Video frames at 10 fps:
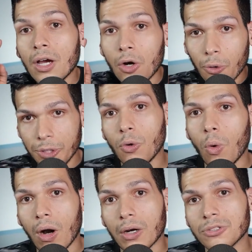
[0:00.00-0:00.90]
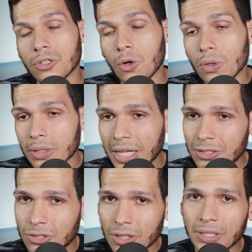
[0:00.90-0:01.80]
who you are. So let's
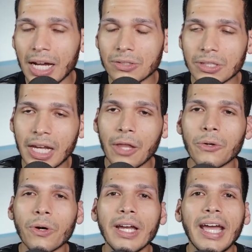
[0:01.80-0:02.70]
sit down together